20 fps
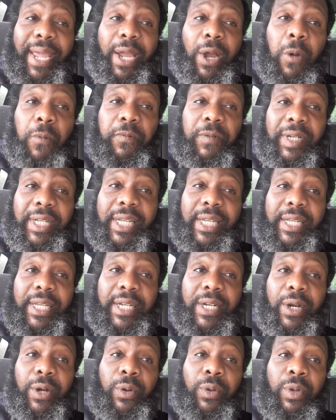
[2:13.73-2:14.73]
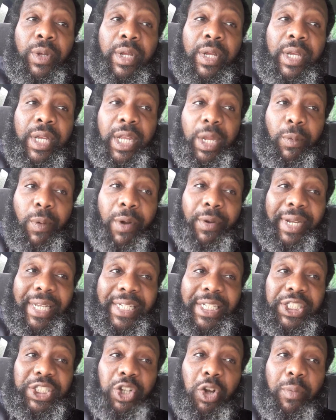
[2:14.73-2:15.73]
Hopefully, he won't get
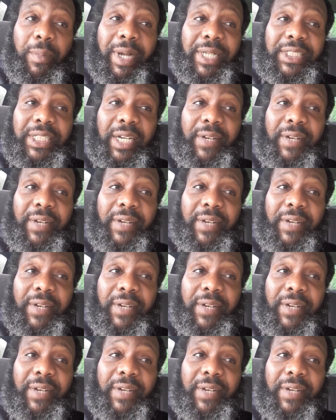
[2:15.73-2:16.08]
to show much